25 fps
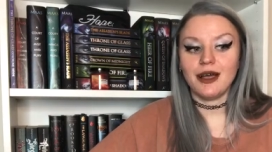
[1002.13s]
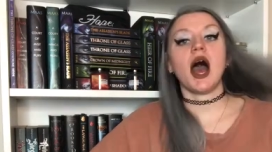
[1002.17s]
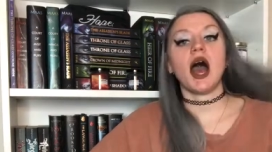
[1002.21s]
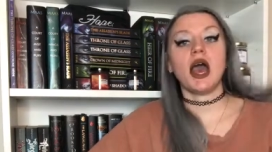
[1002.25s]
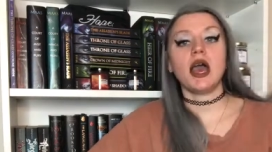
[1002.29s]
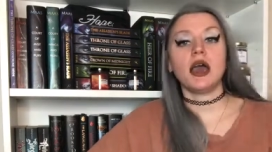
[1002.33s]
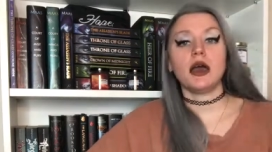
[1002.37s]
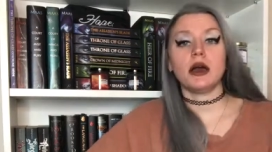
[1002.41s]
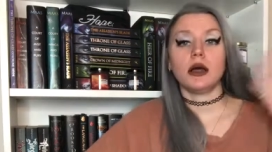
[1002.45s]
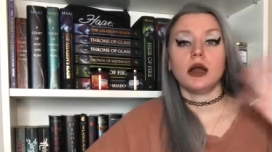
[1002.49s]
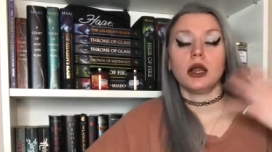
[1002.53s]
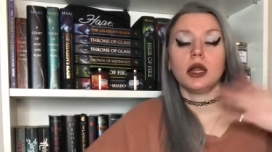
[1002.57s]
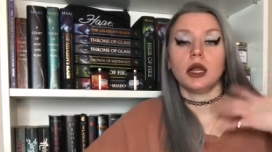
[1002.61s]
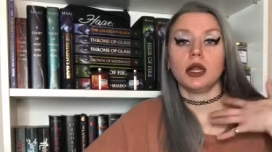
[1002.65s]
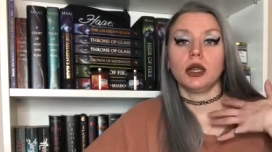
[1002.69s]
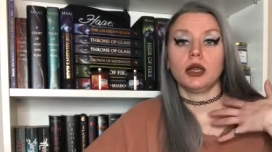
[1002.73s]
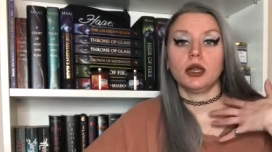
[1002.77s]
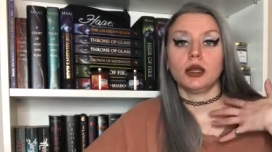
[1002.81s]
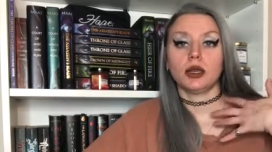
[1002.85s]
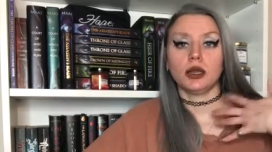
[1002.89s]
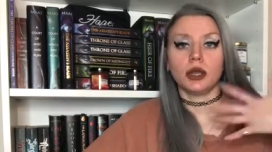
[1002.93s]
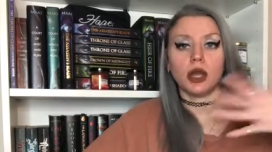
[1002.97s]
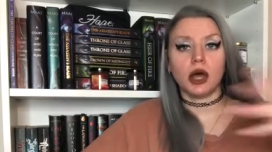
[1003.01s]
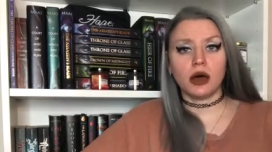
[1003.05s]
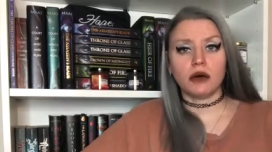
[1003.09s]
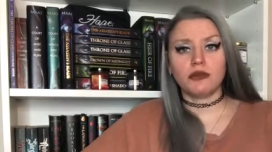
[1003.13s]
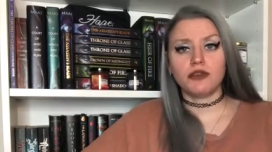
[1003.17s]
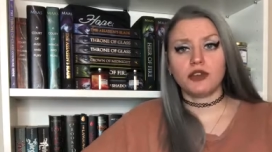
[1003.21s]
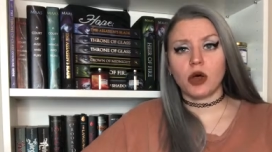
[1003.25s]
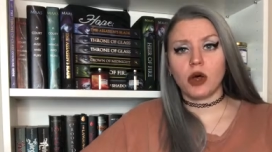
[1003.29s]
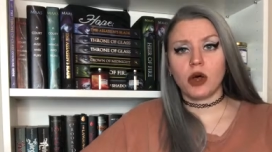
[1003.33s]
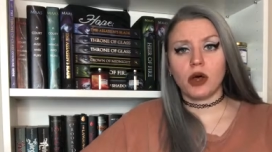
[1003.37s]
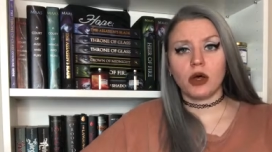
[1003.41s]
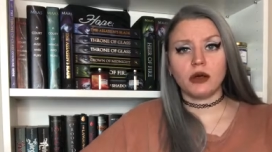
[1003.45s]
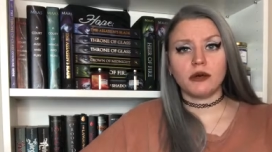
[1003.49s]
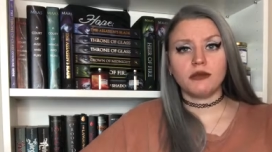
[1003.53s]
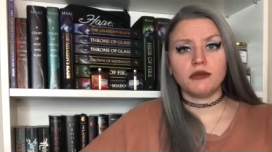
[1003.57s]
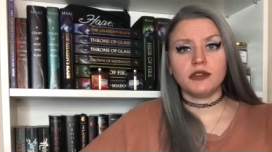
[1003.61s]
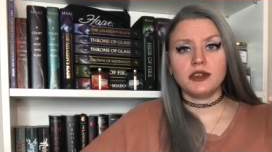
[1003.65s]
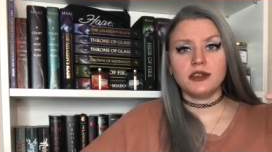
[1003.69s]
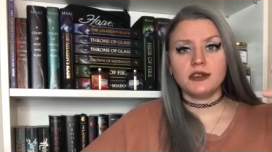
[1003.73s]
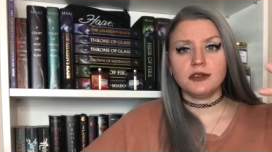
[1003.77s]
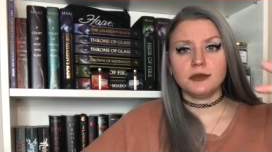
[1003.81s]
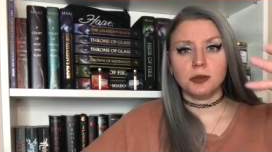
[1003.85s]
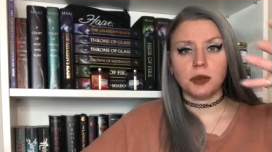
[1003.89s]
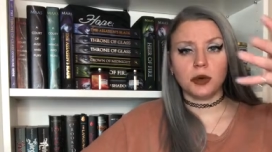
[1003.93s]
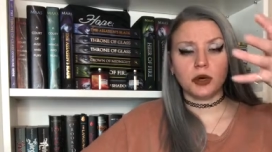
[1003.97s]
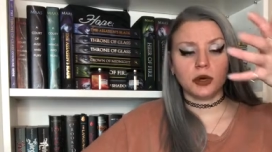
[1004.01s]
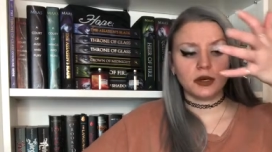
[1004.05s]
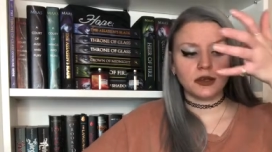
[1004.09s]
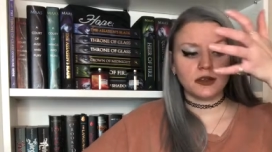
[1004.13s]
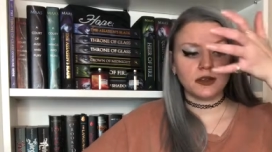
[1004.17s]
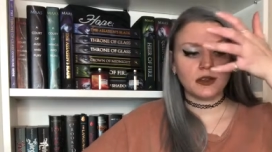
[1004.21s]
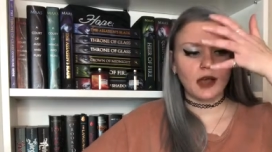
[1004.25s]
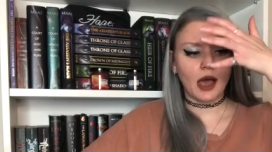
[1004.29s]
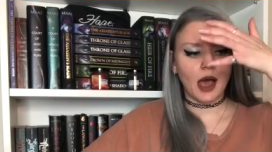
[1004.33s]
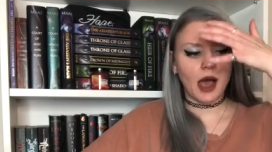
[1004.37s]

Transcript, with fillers: I loved all of these books.